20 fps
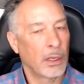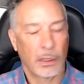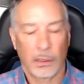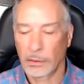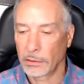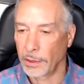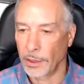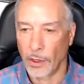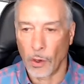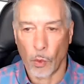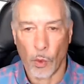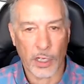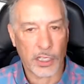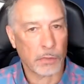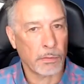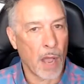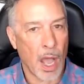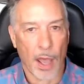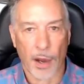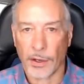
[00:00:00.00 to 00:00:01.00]
which
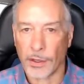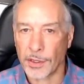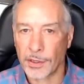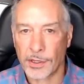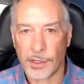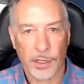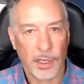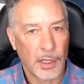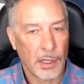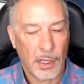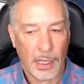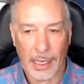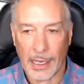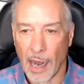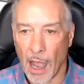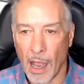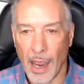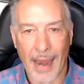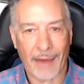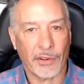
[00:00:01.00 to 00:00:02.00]
models, and
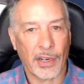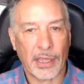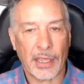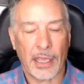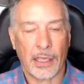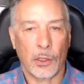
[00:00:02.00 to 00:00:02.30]
everything